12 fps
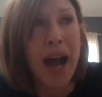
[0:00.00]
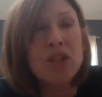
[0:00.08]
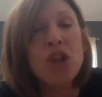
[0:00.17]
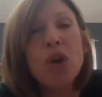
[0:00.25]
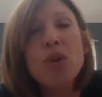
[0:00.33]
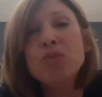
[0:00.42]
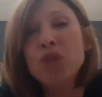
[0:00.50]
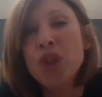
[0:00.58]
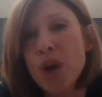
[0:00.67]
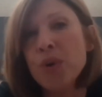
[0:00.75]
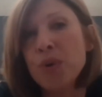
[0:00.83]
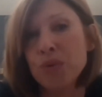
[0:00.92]
don't
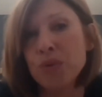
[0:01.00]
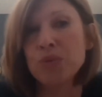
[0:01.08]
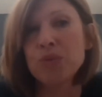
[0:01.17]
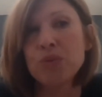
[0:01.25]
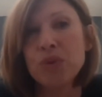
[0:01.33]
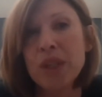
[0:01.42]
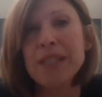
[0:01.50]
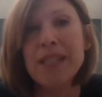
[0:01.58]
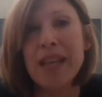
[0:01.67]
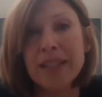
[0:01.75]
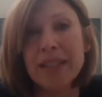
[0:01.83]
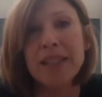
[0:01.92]
know
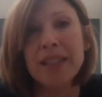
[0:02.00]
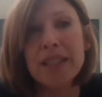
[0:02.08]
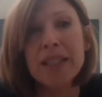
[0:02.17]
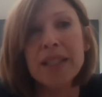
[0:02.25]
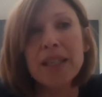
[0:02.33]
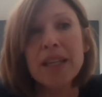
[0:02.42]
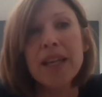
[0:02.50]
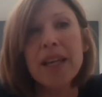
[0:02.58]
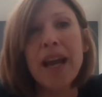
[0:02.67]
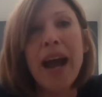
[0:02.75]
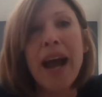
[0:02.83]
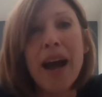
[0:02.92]
exactly
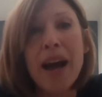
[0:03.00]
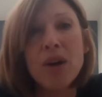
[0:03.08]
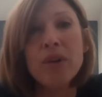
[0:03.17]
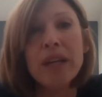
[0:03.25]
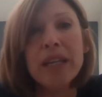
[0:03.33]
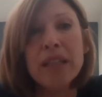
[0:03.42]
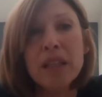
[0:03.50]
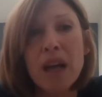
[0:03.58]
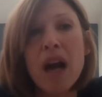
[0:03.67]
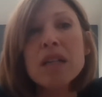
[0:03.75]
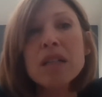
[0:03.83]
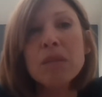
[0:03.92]
how a
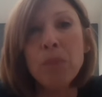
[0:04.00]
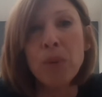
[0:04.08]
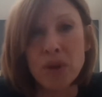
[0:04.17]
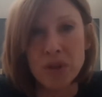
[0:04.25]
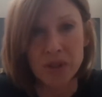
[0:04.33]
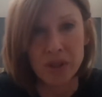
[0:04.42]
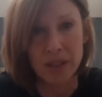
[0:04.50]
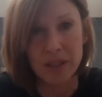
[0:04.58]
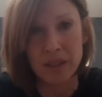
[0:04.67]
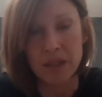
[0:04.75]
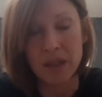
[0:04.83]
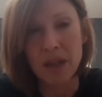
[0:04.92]
young
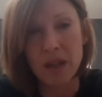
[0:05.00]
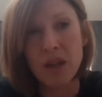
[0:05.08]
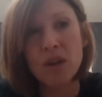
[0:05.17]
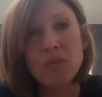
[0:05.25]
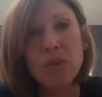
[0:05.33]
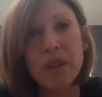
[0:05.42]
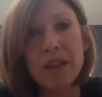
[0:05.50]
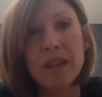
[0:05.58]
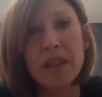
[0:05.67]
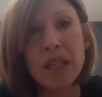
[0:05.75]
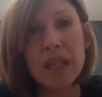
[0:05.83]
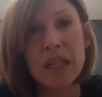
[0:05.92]
person with
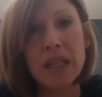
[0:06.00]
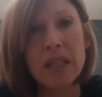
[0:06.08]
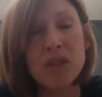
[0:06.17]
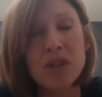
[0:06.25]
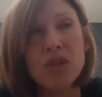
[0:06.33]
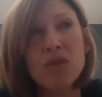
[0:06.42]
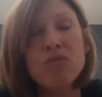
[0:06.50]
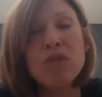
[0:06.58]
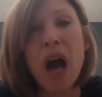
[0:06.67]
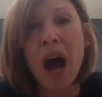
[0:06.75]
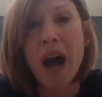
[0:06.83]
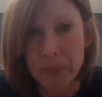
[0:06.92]
the
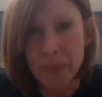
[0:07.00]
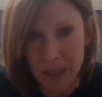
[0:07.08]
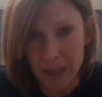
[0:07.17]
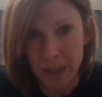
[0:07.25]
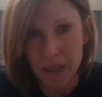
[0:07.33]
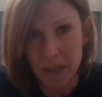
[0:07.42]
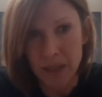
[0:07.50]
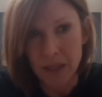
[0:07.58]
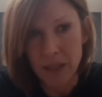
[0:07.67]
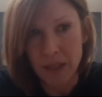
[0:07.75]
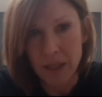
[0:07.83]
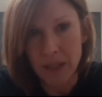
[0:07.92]
tsunami
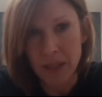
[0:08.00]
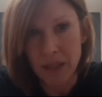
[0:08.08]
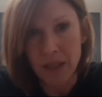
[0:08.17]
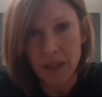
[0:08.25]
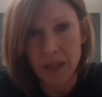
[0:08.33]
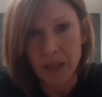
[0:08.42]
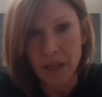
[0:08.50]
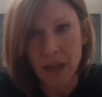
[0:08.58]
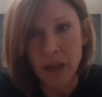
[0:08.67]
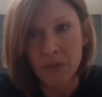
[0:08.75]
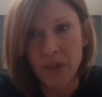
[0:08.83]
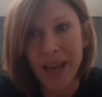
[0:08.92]

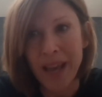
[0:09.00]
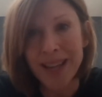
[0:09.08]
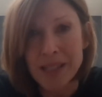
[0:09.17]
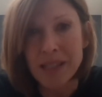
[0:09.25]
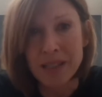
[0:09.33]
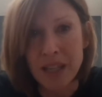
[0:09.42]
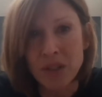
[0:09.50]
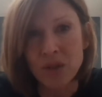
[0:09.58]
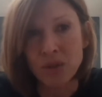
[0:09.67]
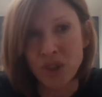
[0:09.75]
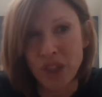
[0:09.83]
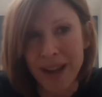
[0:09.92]
of
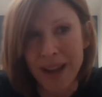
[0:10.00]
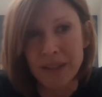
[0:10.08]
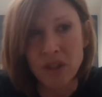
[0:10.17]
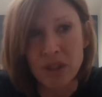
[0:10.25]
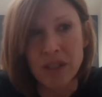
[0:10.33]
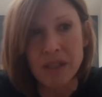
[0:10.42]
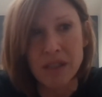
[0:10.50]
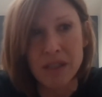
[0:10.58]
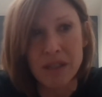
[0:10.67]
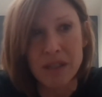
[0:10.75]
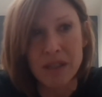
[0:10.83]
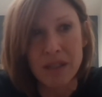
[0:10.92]
existential
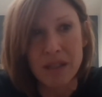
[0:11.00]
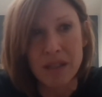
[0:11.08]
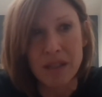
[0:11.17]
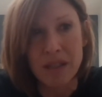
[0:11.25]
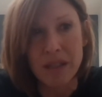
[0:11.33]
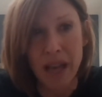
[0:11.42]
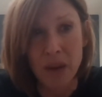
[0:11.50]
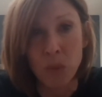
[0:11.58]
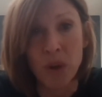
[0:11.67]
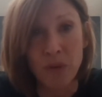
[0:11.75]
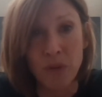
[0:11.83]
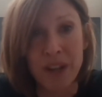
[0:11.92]
challenges that
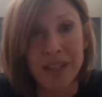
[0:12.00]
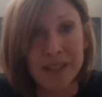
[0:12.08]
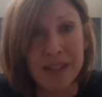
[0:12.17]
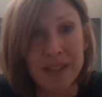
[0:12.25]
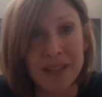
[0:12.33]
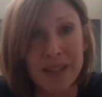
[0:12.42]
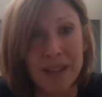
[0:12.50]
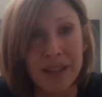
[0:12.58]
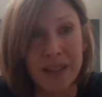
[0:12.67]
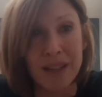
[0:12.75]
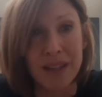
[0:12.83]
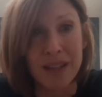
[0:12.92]
we're facing
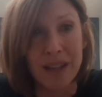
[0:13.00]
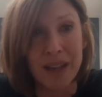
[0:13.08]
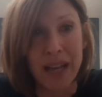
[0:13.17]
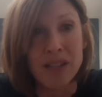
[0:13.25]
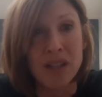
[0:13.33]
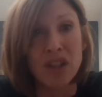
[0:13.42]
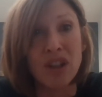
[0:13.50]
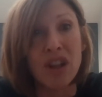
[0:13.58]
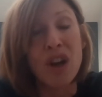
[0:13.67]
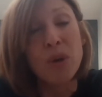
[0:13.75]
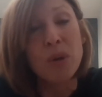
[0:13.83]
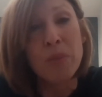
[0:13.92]
as a
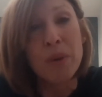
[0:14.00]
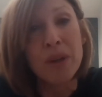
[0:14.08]
globe,